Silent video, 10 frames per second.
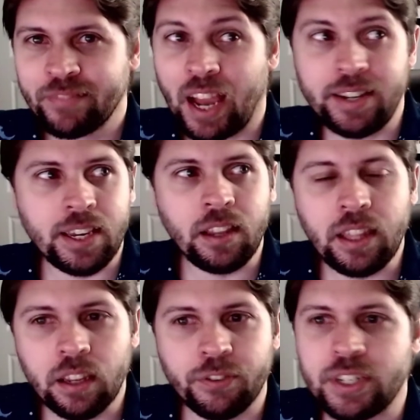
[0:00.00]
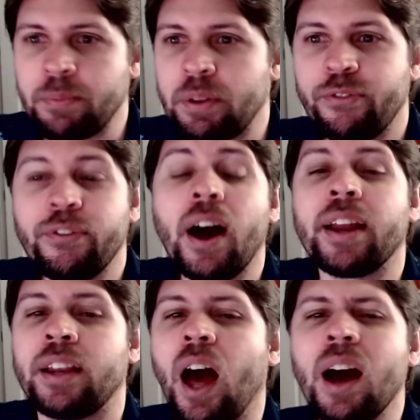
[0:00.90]
Ideally, look for something
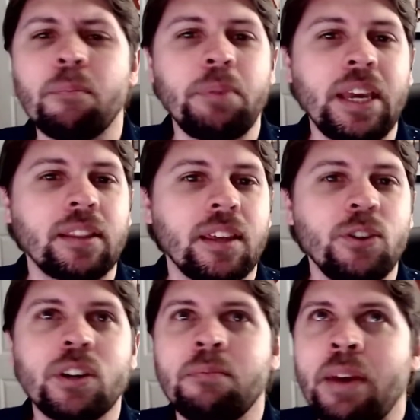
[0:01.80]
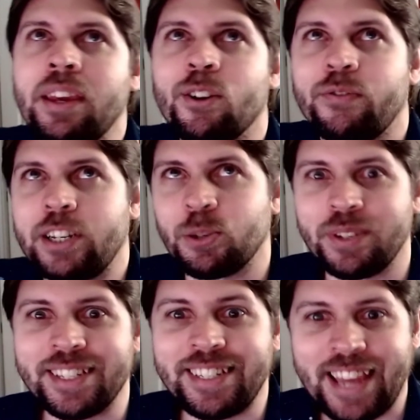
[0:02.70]
fun, upbeat, that you can make your
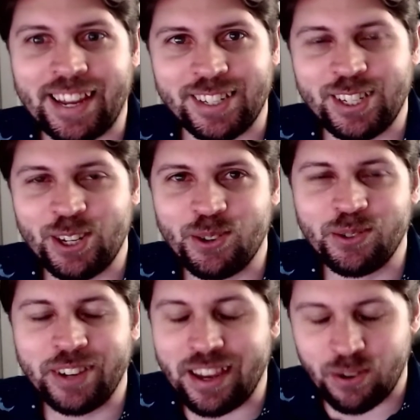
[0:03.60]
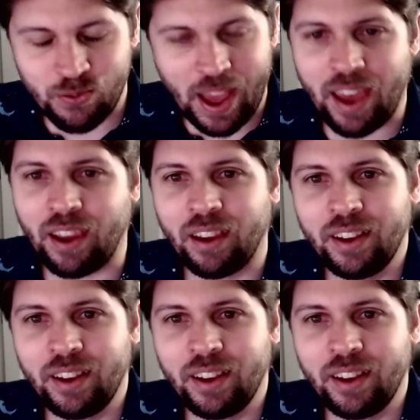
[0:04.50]
visuals dance to in a way.